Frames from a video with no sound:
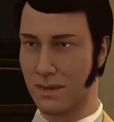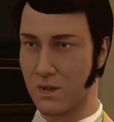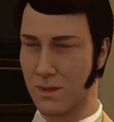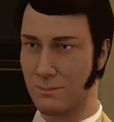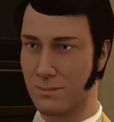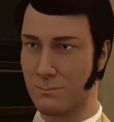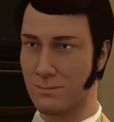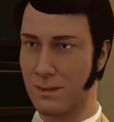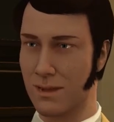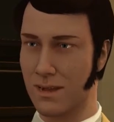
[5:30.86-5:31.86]
There will be
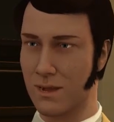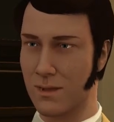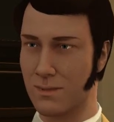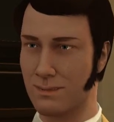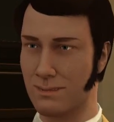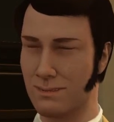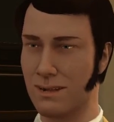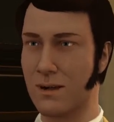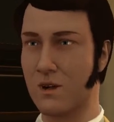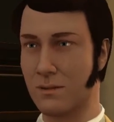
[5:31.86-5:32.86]
babies crying.
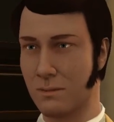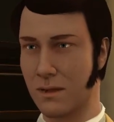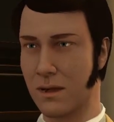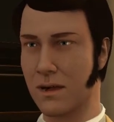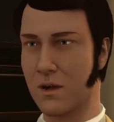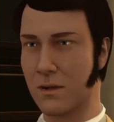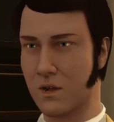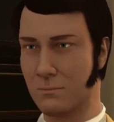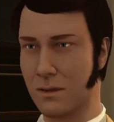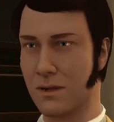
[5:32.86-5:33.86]
There will be screeching
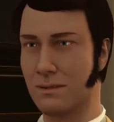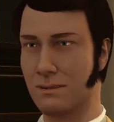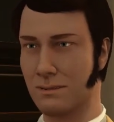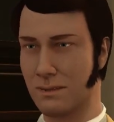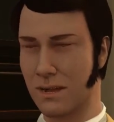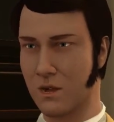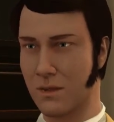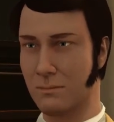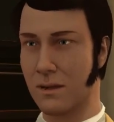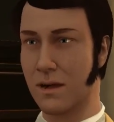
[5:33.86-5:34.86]
women. There
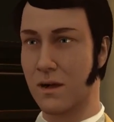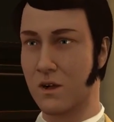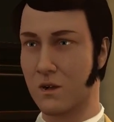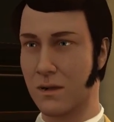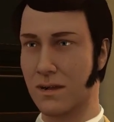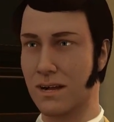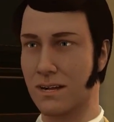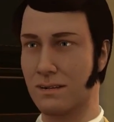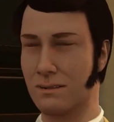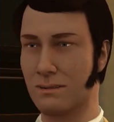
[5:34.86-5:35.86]
will be howling
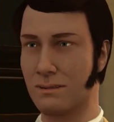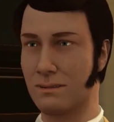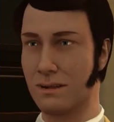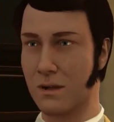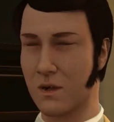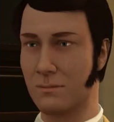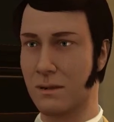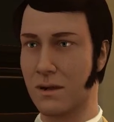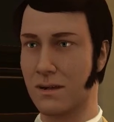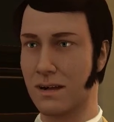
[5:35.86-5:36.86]
dogs. There will
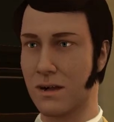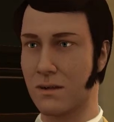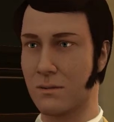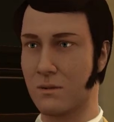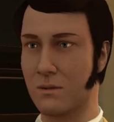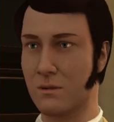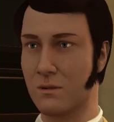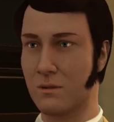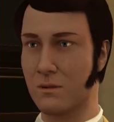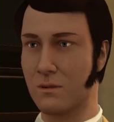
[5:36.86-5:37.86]
be sirens going
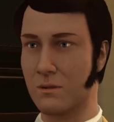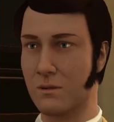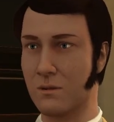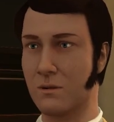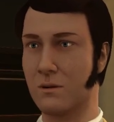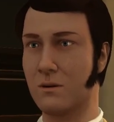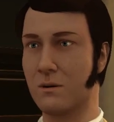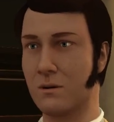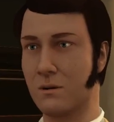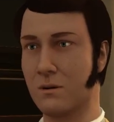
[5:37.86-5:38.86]
off, and there will be
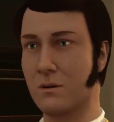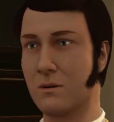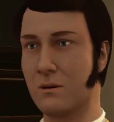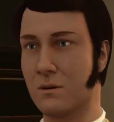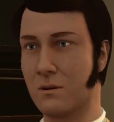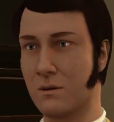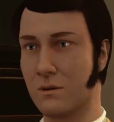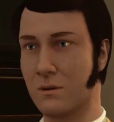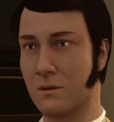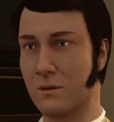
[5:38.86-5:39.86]
car crashes
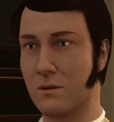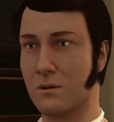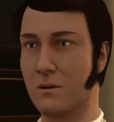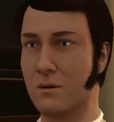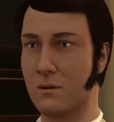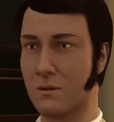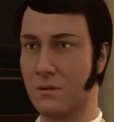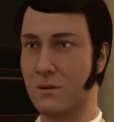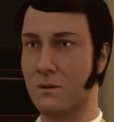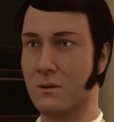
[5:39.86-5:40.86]
outside. Your
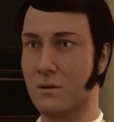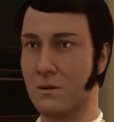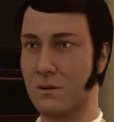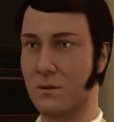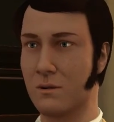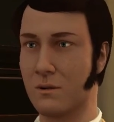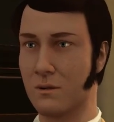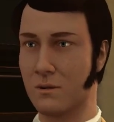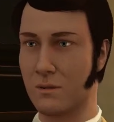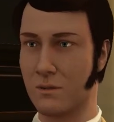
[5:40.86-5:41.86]
nerves are laid bare.
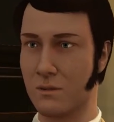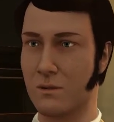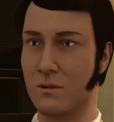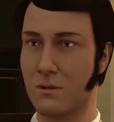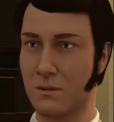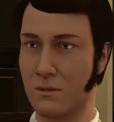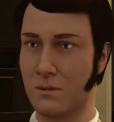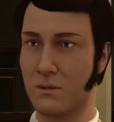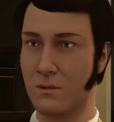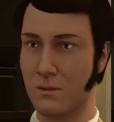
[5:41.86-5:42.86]
They could trigger
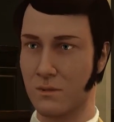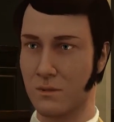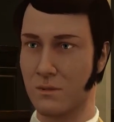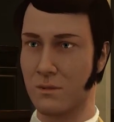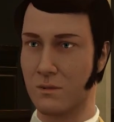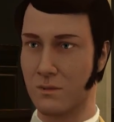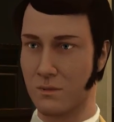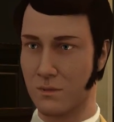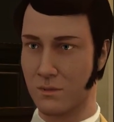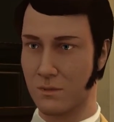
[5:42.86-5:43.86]
off anything at any
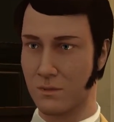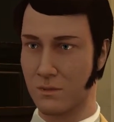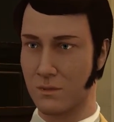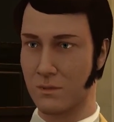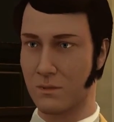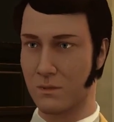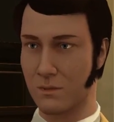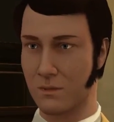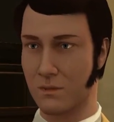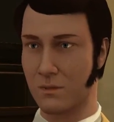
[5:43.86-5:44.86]
time.
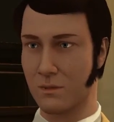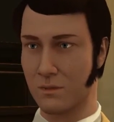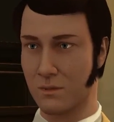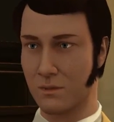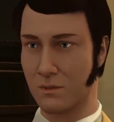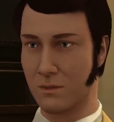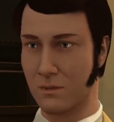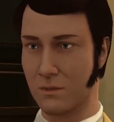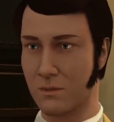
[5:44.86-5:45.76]
Somebody drops something.